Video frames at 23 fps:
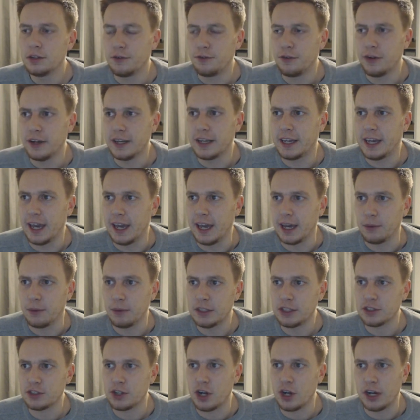It's a free
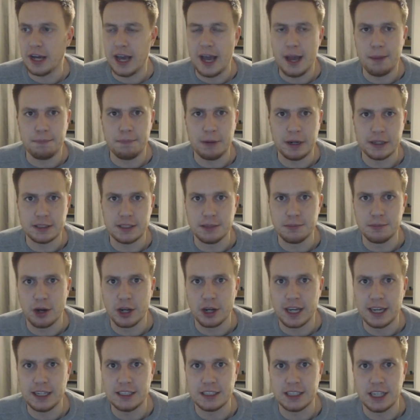kick. We just kind of headbutted
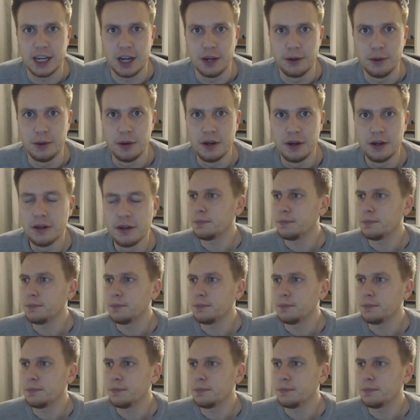Marquisio.